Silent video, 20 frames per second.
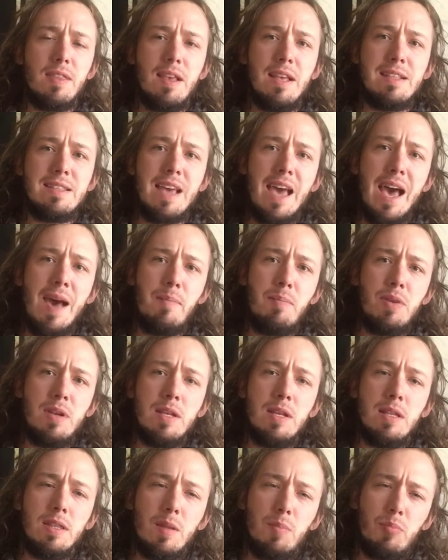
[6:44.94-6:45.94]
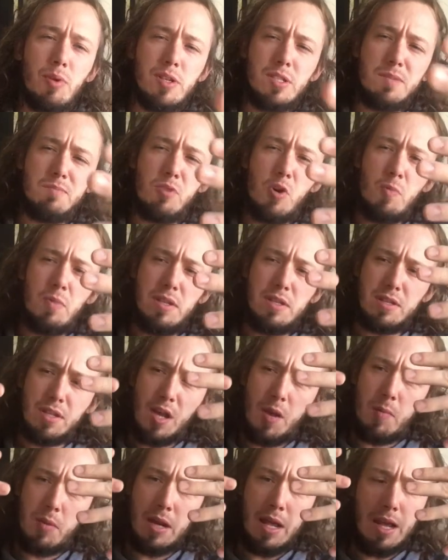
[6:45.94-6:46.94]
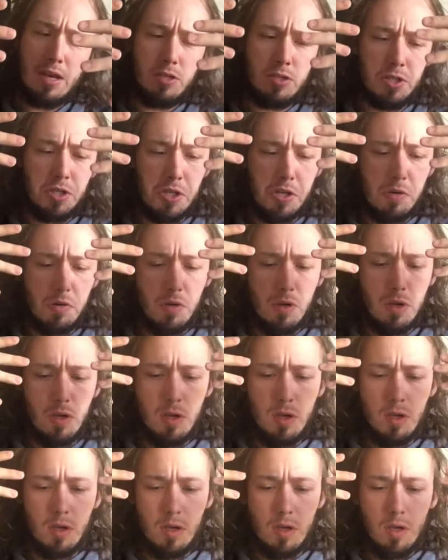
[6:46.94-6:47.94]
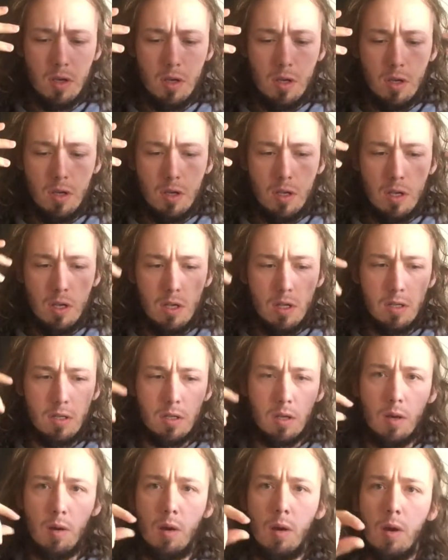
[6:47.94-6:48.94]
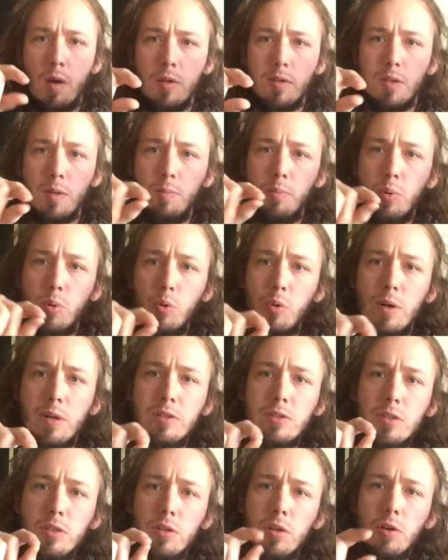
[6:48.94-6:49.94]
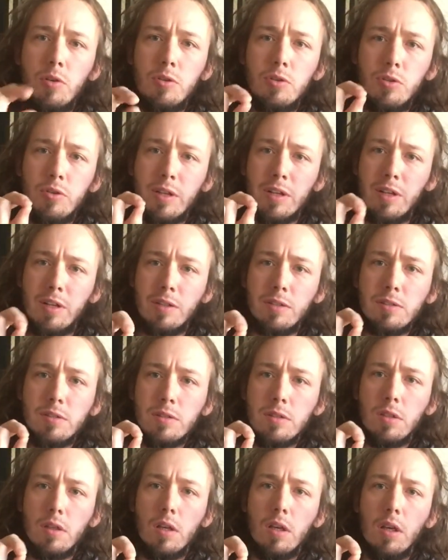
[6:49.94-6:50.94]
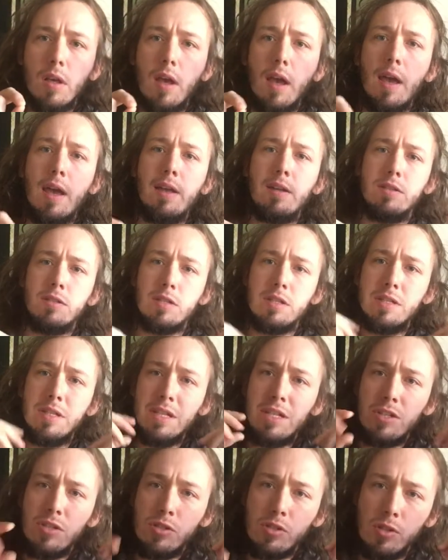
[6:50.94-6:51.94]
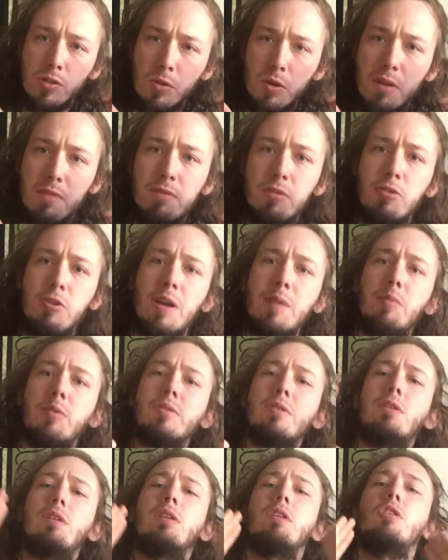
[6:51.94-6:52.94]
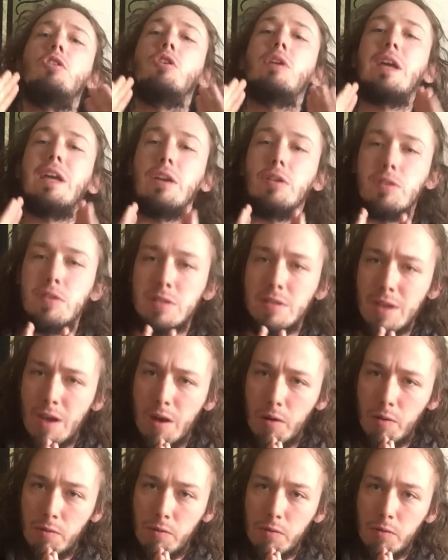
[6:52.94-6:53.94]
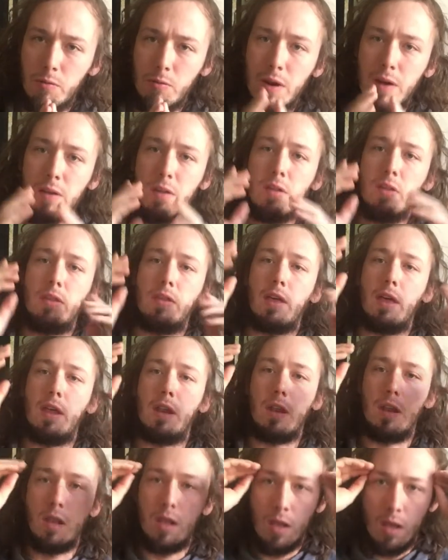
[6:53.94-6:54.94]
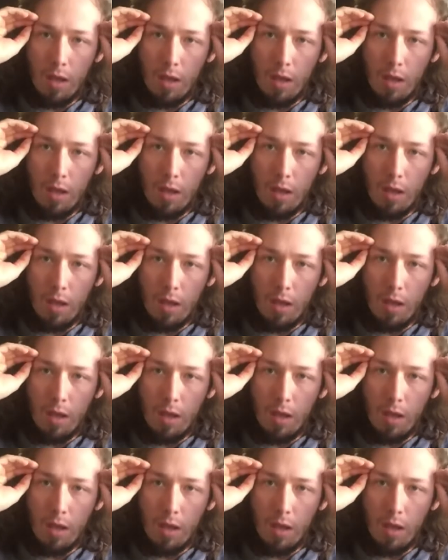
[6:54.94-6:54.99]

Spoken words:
it's happening. The present moment is coming at you to pull at your own triggers and to teach you, if you're able to look at yourself rather than,